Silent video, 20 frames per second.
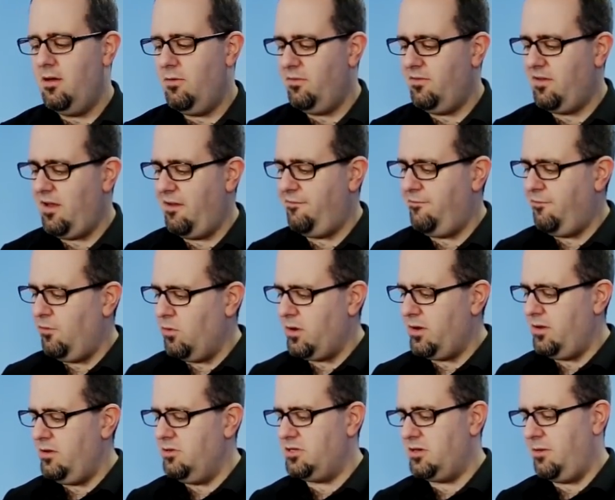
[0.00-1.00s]
We've got 4
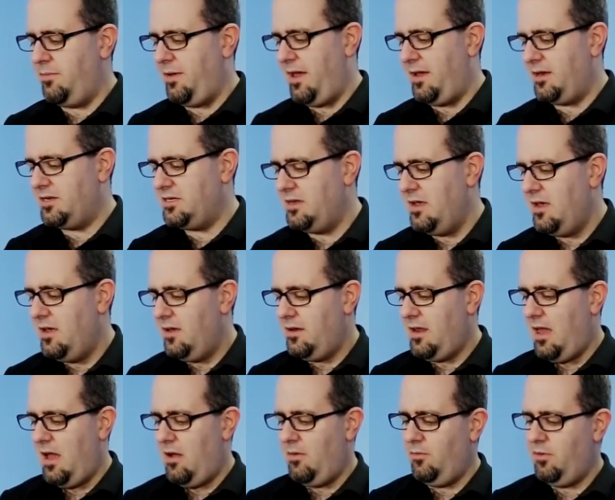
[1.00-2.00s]
user banks.
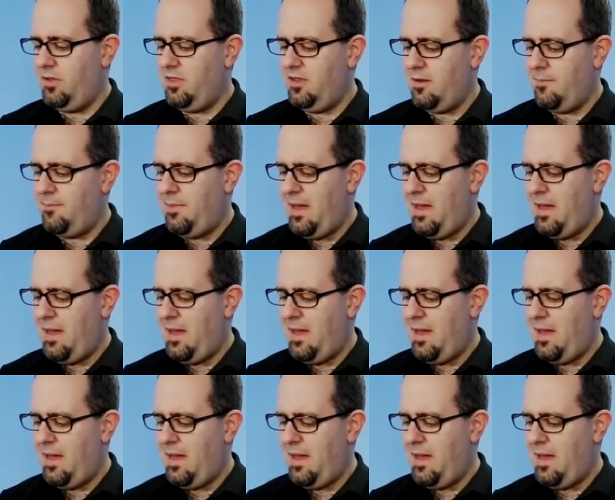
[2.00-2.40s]
Now, within a